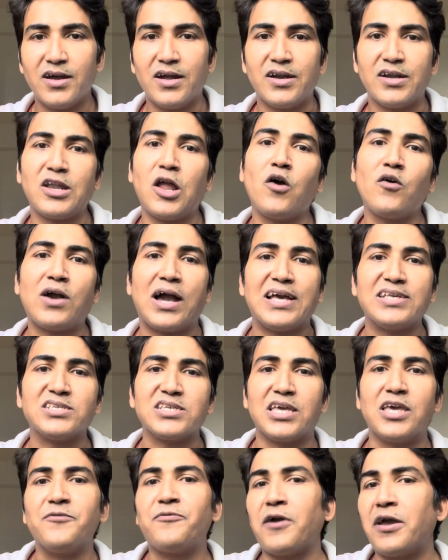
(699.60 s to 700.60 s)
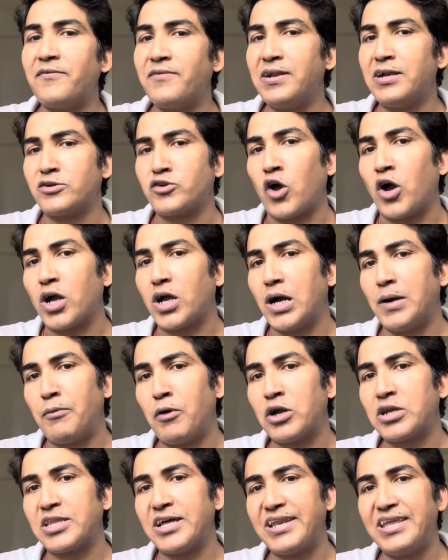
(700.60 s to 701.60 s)
Now guys, if I will talk
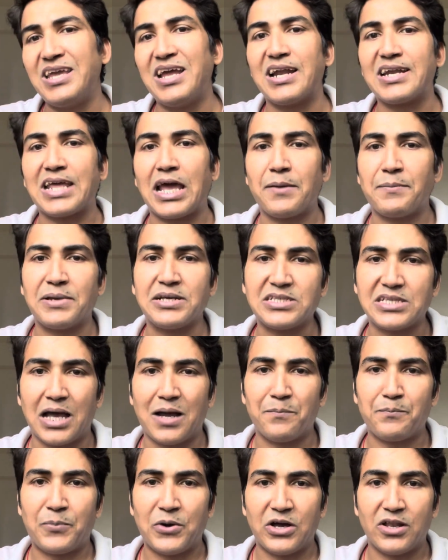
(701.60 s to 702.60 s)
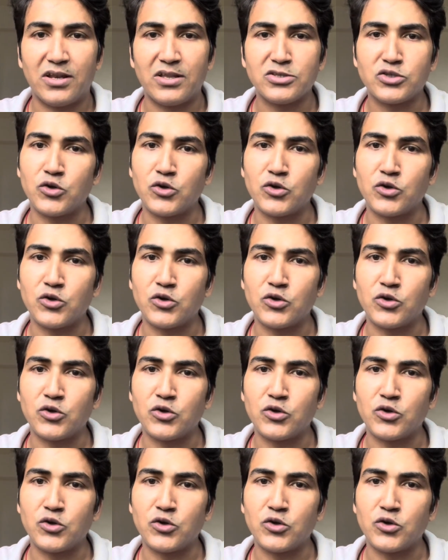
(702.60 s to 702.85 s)
about the real-time example.